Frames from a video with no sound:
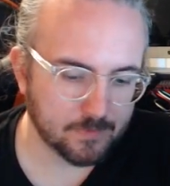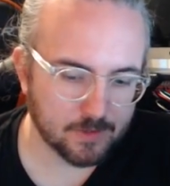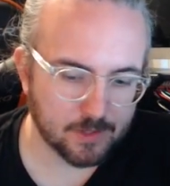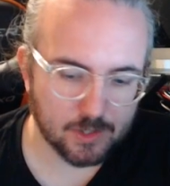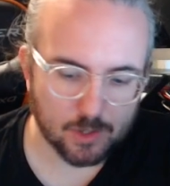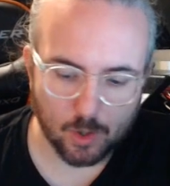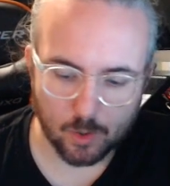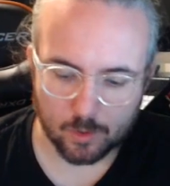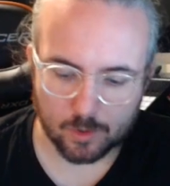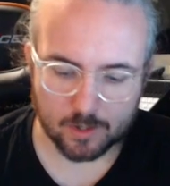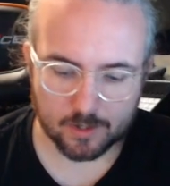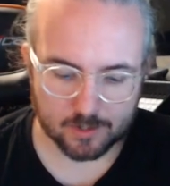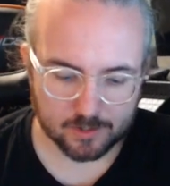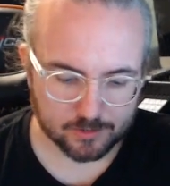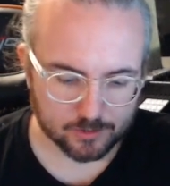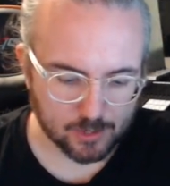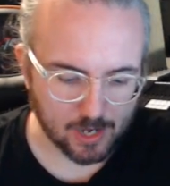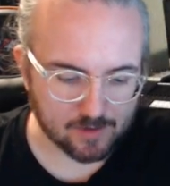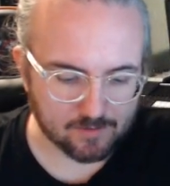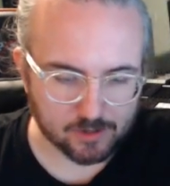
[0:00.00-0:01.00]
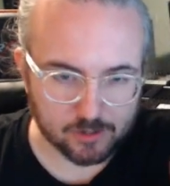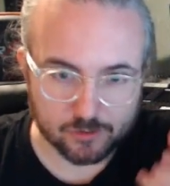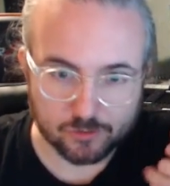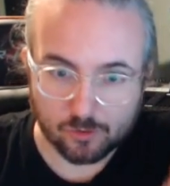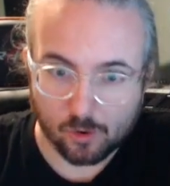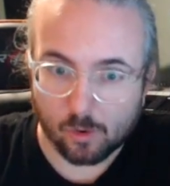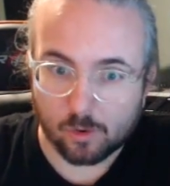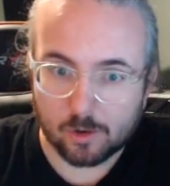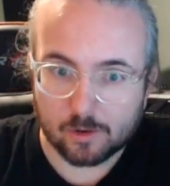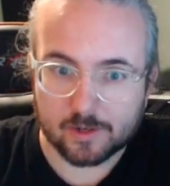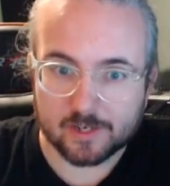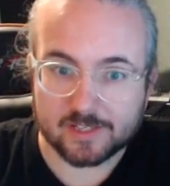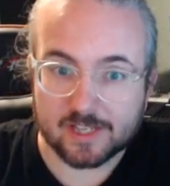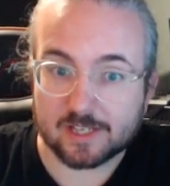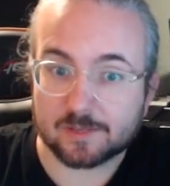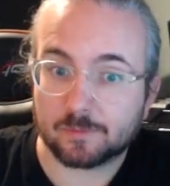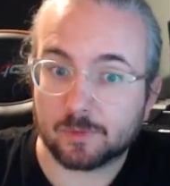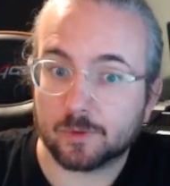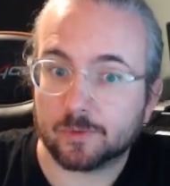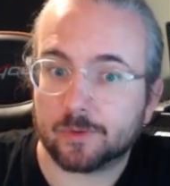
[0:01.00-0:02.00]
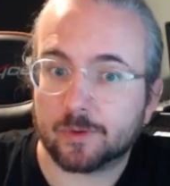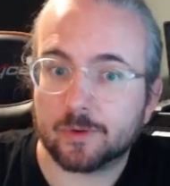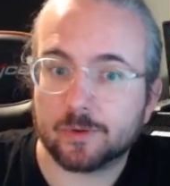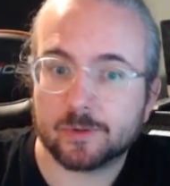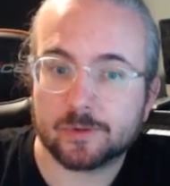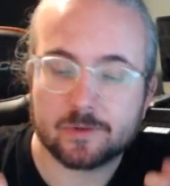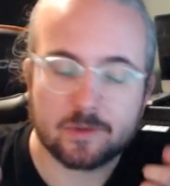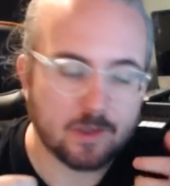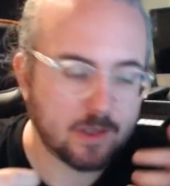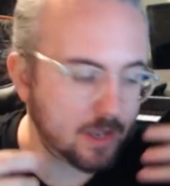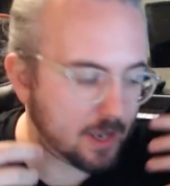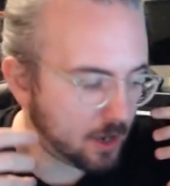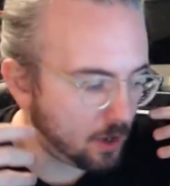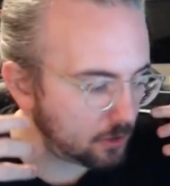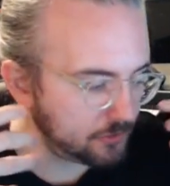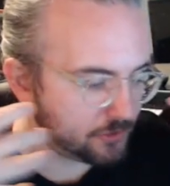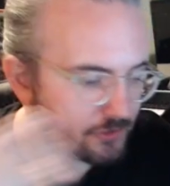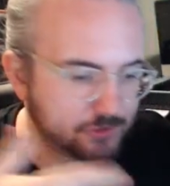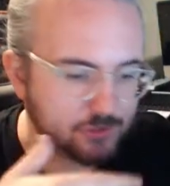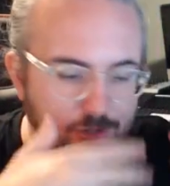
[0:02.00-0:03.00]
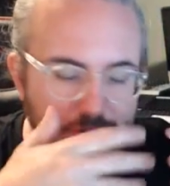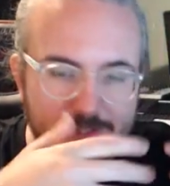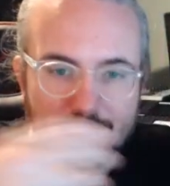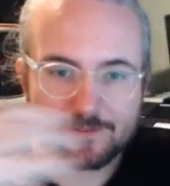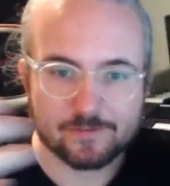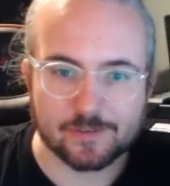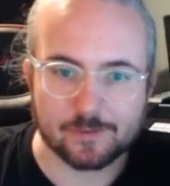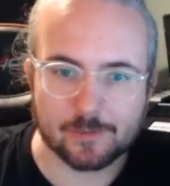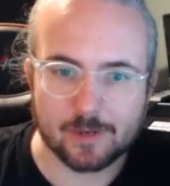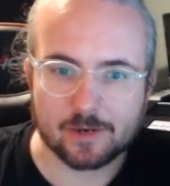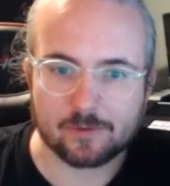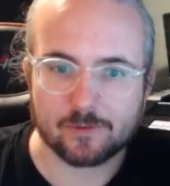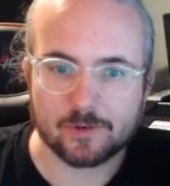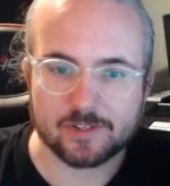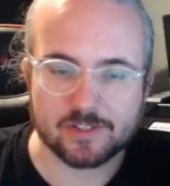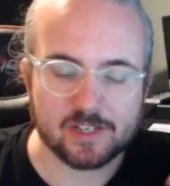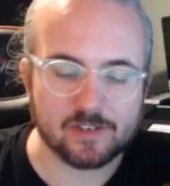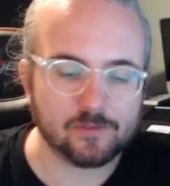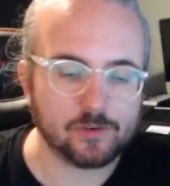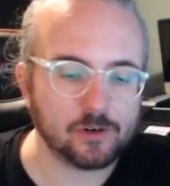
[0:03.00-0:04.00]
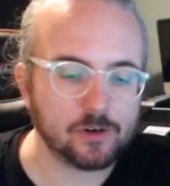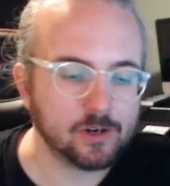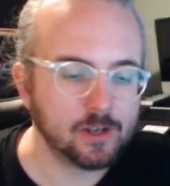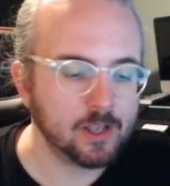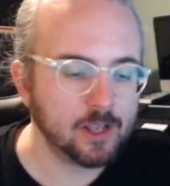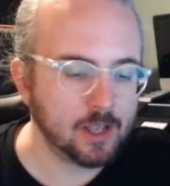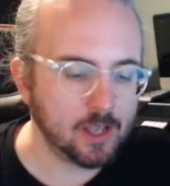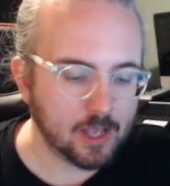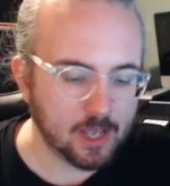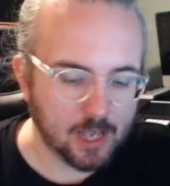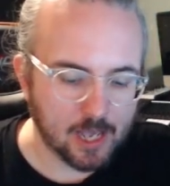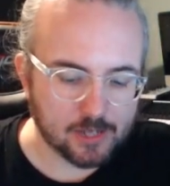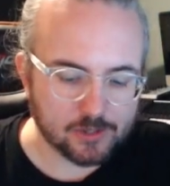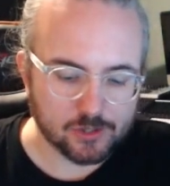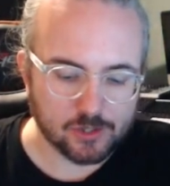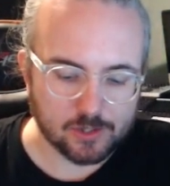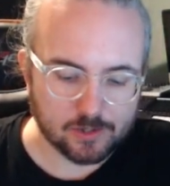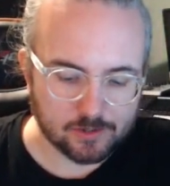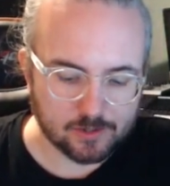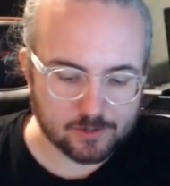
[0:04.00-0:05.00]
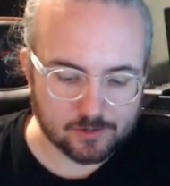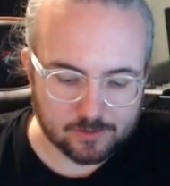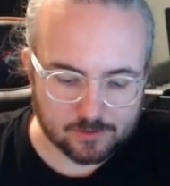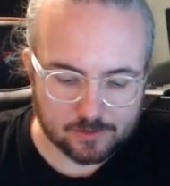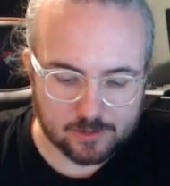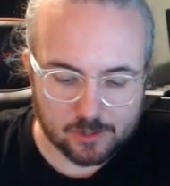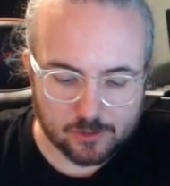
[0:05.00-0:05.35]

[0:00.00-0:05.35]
You have a controller, it has Bluetooth. All the synths have some kind of receiver, and the